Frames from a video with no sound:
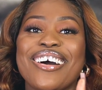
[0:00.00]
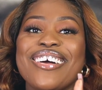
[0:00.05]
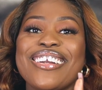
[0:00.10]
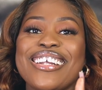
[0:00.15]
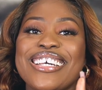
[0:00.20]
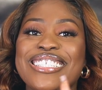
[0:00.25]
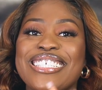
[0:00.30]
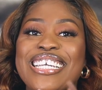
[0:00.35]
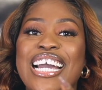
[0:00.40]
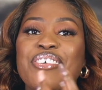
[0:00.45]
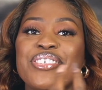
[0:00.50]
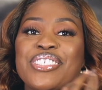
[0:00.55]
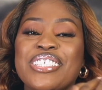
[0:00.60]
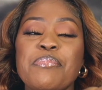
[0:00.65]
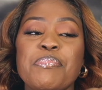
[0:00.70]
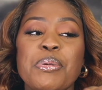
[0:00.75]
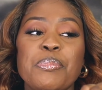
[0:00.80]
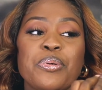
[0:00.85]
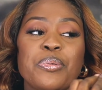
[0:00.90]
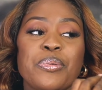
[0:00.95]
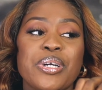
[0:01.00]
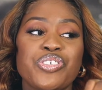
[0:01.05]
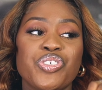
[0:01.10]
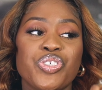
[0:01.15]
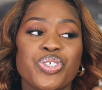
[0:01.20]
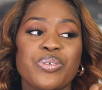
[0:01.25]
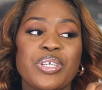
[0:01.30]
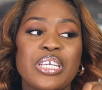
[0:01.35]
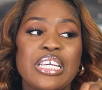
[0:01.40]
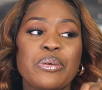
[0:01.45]
Honestly, I've seen people wear
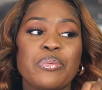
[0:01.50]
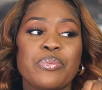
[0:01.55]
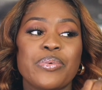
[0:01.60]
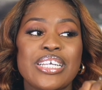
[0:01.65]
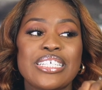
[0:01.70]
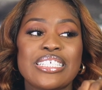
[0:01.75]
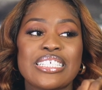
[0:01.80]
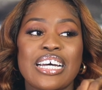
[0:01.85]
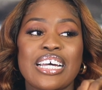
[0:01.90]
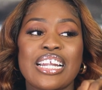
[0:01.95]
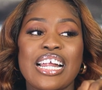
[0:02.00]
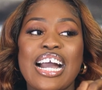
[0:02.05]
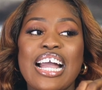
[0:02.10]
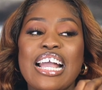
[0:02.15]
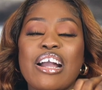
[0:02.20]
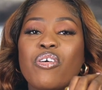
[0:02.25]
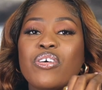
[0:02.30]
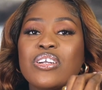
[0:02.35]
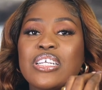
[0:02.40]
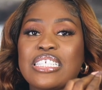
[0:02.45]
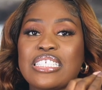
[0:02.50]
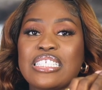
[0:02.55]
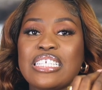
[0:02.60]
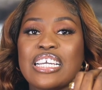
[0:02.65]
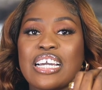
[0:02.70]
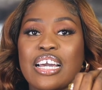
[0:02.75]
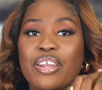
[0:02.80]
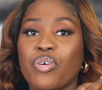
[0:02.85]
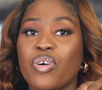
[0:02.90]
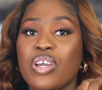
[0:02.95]
jewelry in ways that I
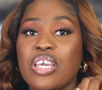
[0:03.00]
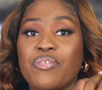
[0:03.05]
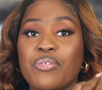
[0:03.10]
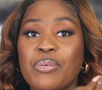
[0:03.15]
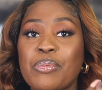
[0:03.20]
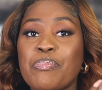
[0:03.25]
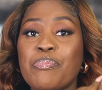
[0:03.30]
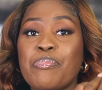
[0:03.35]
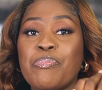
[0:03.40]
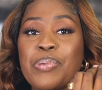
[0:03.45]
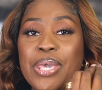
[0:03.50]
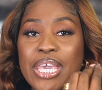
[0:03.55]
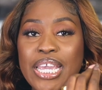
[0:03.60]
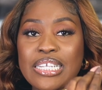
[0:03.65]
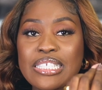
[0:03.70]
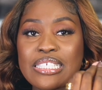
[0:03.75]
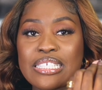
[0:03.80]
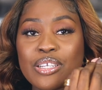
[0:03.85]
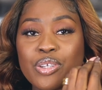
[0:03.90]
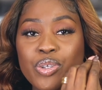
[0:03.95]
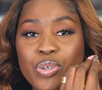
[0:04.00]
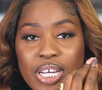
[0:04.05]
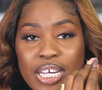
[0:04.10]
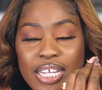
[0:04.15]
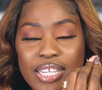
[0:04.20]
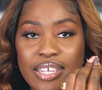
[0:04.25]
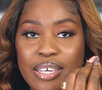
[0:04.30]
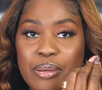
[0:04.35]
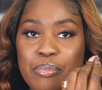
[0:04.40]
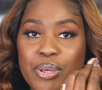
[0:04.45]
honestly cannot even bear to look
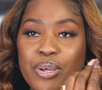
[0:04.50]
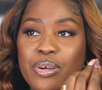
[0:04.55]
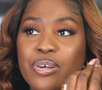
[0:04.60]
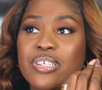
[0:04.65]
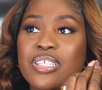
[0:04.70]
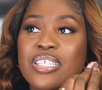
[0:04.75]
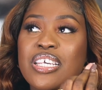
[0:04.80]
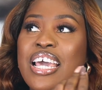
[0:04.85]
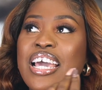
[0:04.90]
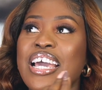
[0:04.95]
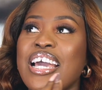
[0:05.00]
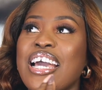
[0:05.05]
at them, because